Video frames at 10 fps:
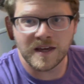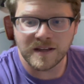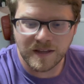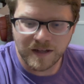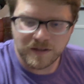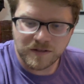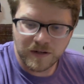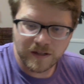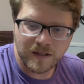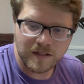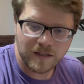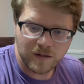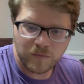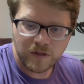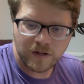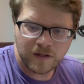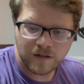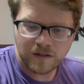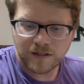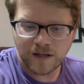that goes directly into the computer.
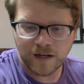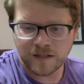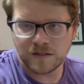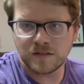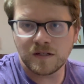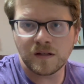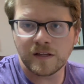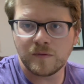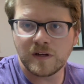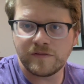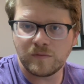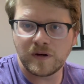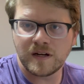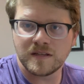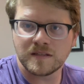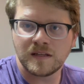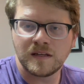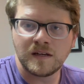So there's still a little bit of a buzz,